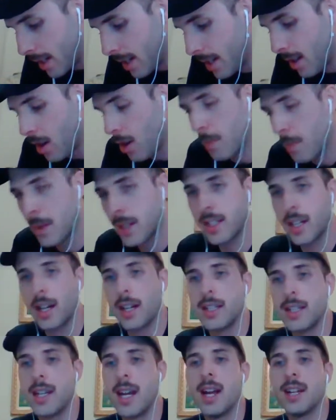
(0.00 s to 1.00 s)
Oh my
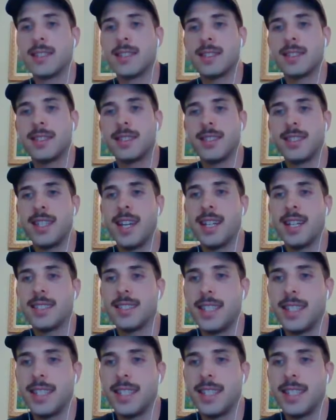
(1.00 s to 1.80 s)
God. Yes. Yes.